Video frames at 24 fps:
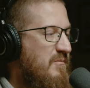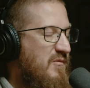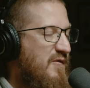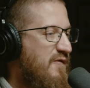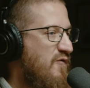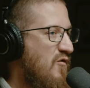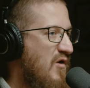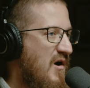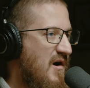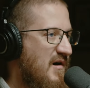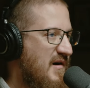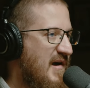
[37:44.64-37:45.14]

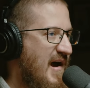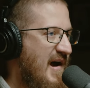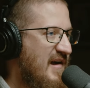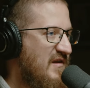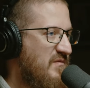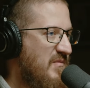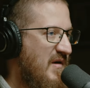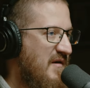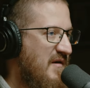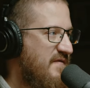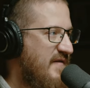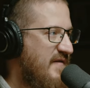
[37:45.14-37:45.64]
before our
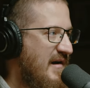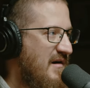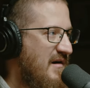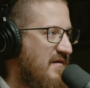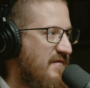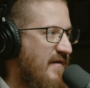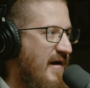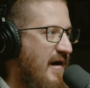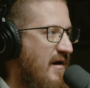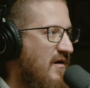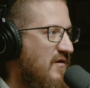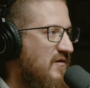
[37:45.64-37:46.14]
guys make final
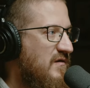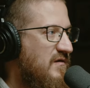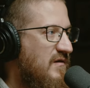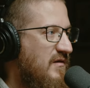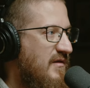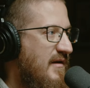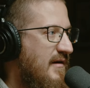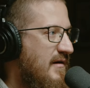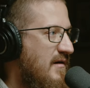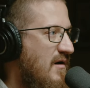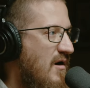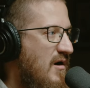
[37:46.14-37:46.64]
vows,
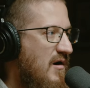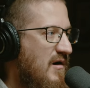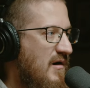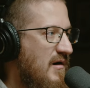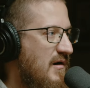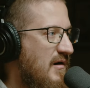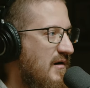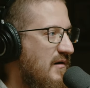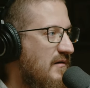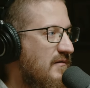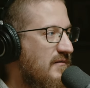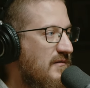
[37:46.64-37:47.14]
there
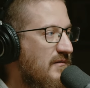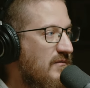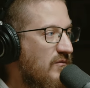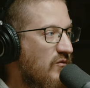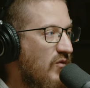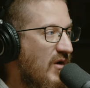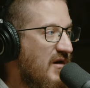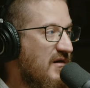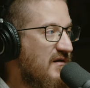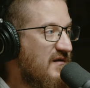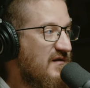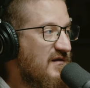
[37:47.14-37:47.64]
are,
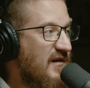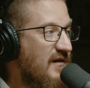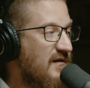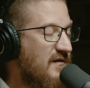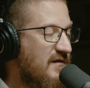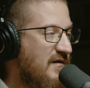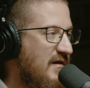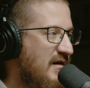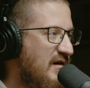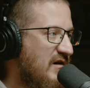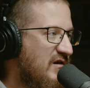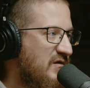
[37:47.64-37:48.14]

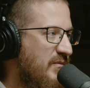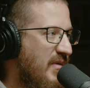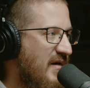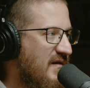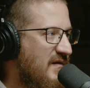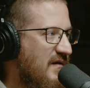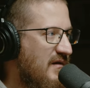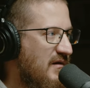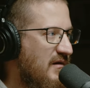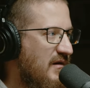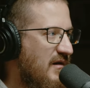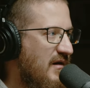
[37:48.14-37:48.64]
6 years,
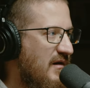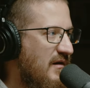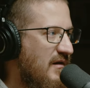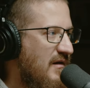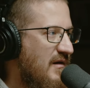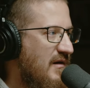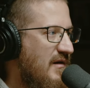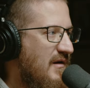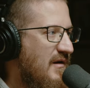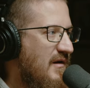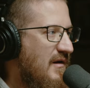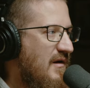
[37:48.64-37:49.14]
basically,
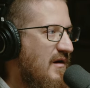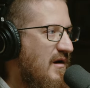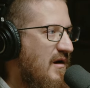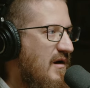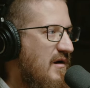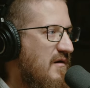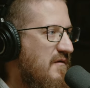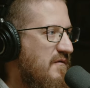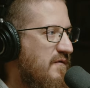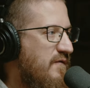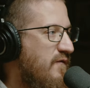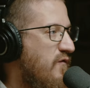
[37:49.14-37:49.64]

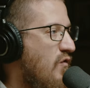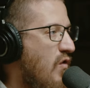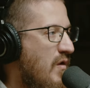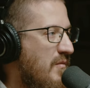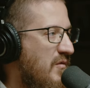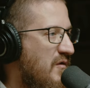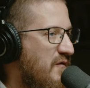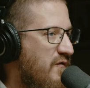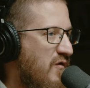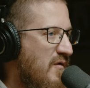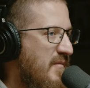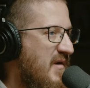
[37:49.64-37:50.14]
of
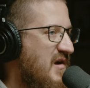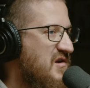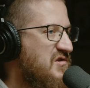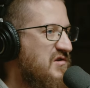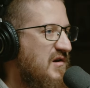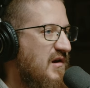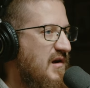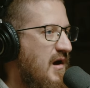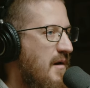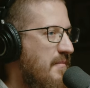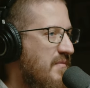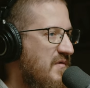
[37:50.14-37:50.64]
formal formation
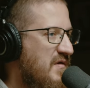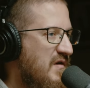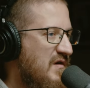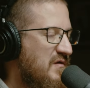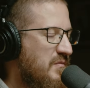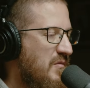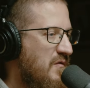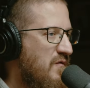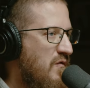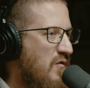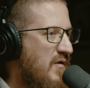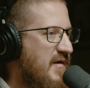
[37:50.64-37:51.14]
a couple of years
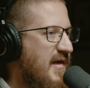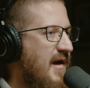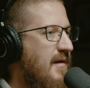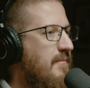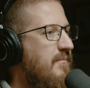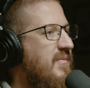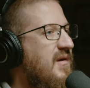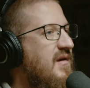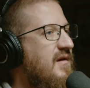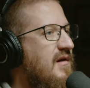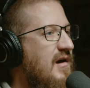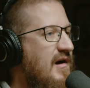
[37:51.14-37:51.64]
before that,
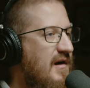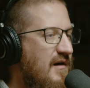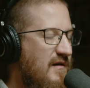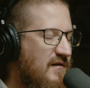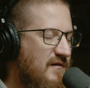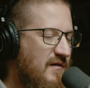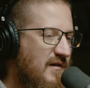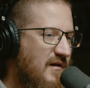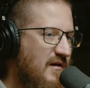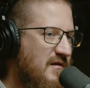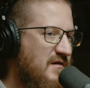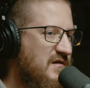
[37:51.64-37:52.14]
because
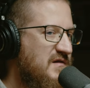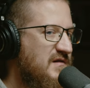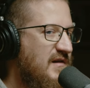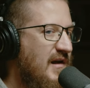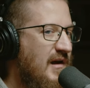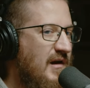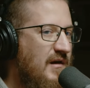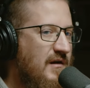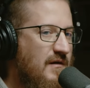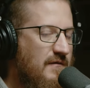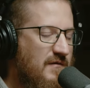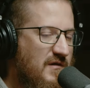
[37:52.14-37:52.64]
the
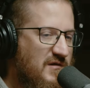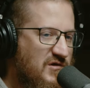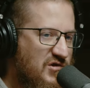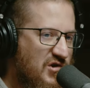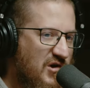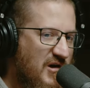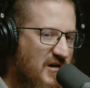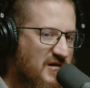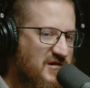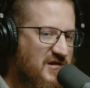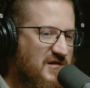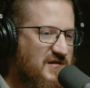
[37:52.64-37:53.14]
understanding of the
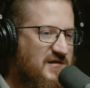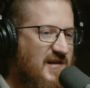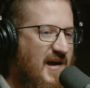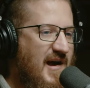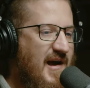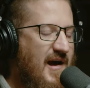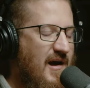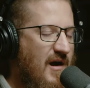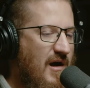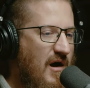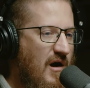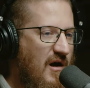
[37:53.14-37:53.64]
church is
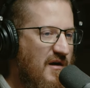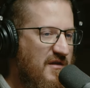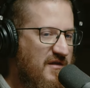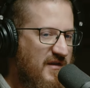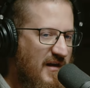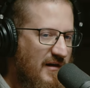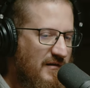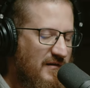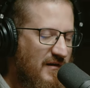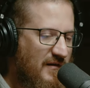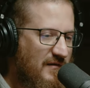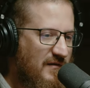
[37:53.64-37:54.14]
that
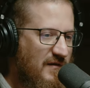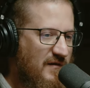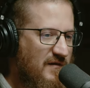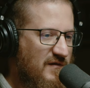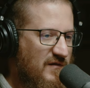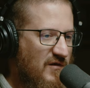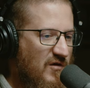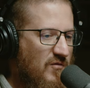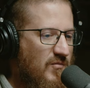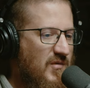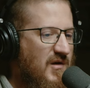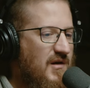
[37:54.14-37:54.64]
authentic
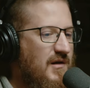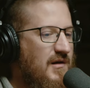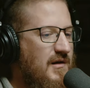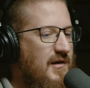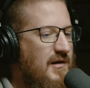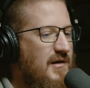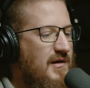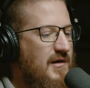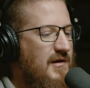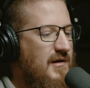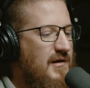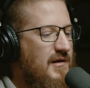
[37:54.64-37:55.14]
discernment
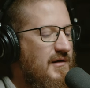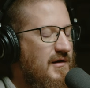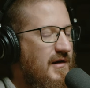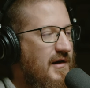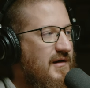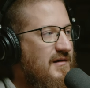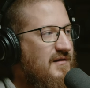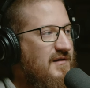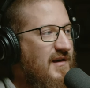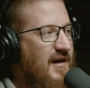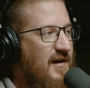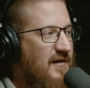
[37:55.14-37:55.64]

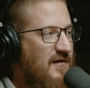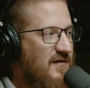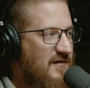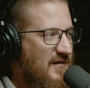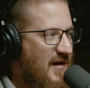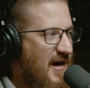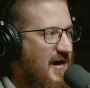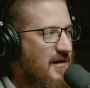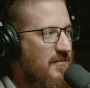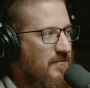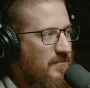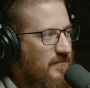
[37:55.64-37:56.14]
like takes
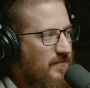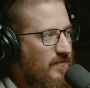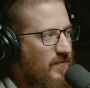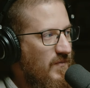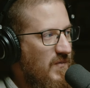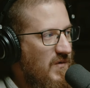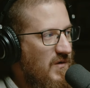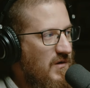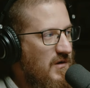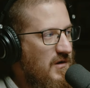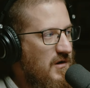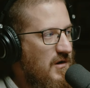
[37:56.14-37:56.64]
time,
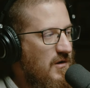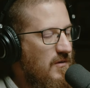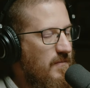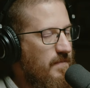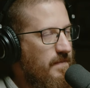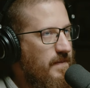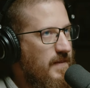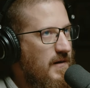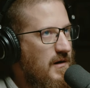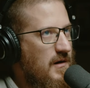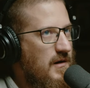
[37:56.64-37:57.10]
you know?